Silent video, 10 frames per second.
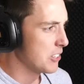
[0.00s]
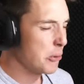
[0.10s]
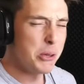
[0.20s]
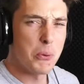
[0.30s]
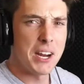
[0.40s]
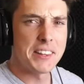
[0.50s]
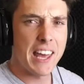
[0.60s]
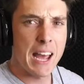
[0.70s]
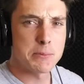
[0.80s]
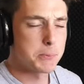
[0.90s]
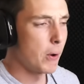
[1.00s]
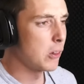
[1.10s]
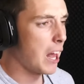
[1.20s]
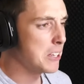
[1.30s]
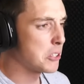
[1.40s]
It's really weird the game
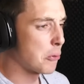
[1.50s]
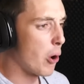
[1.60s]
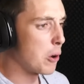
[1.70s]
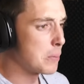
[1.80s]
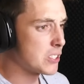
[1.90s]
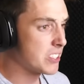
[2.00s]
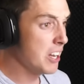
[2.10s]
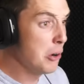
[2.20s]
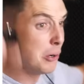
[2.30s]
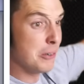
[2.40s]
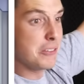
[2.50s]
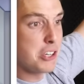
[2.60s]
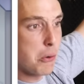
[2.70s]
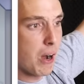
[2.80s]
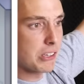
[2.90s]
spelt laser wrong, but still,
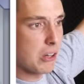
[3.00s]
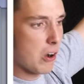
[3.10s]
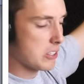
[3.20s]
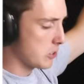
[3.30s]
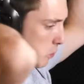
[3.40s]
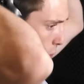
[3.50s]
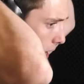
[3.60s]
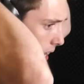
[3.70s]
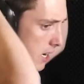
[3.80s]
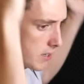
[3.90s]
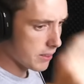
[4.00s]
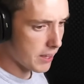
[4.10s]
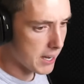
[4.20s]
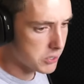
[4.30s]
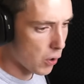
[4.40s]
new unlocks, wicked,
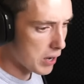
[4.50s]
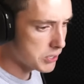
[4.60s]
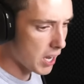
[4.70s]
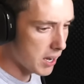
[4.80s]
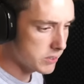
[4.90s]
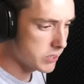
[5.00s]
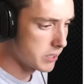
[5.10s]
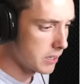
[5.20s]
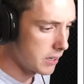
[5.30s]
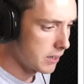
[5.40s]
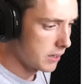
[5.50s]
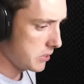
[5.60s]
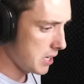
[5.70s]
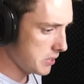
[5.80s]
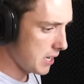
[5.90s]
thanks ice guns.
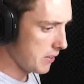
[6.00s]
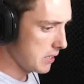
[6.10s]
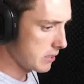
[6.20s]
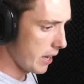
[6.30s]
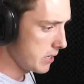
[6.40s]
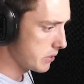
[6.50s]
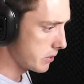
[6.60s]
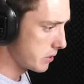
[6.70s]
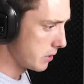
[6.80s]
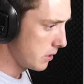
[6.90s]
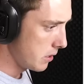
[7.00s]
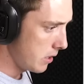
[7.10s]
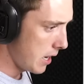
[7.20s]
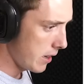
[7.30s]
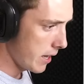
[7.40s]
Let's test out these lasers.
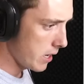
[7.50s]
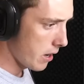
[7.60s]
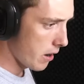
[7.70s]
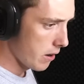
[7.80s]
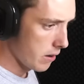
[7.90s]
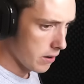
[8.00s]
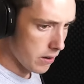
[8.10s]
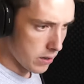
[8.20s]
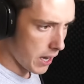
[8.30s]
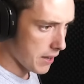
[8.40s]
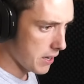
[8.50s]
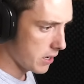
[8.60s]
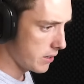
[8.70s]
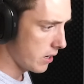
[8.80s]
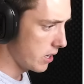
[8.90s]
How do they go? Okay,
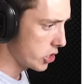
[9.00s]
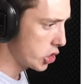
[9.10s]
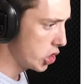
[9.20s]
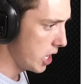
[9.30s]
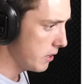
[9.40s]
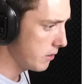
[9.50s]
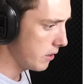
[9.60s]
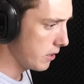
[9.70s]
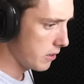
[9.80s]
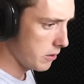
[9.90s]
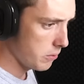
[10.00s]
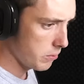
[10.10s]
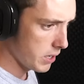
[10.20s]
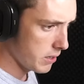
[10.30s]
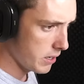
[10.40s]
they're kind of shit. I don't
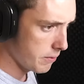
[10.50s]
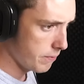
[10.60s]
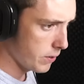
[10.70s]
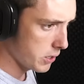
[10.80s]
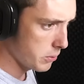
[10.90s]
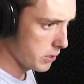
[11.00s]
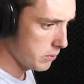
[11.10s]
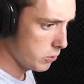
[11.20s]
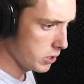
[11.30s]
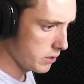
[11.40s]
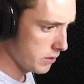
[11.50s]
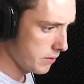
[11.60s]
know, how the fuck do I, what?